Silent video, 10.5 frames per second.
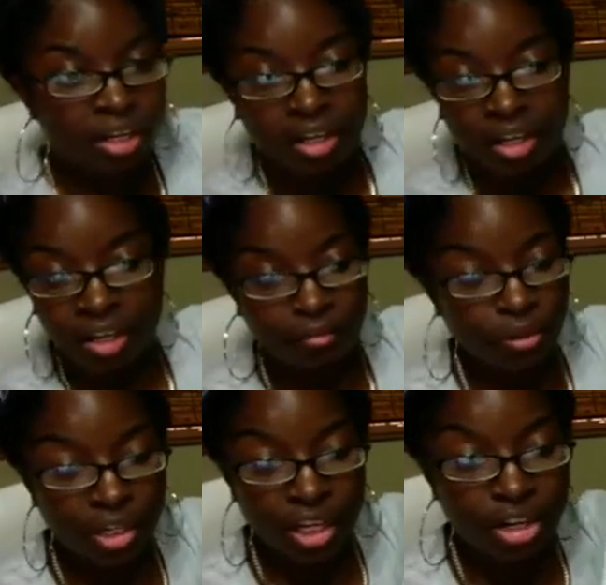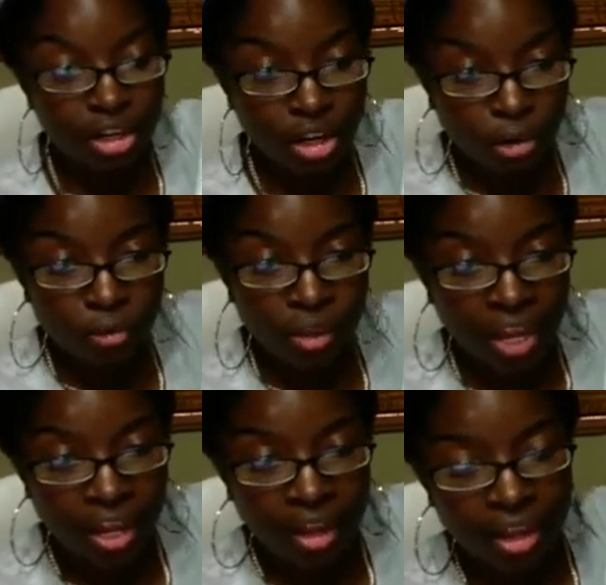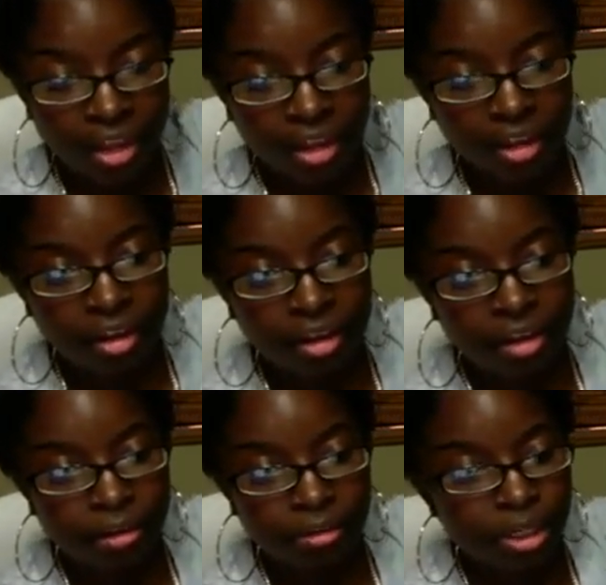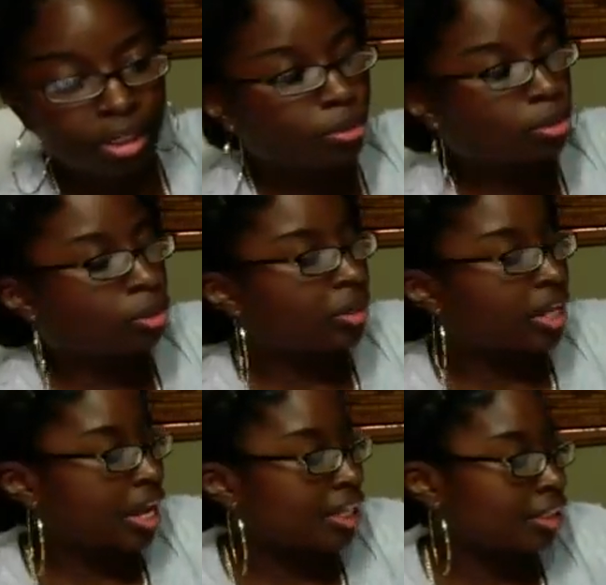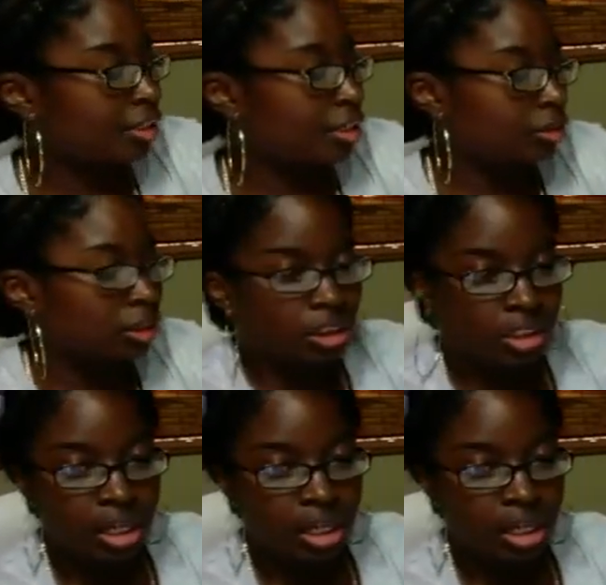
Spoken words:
If you didn't know that respiratory acidosis,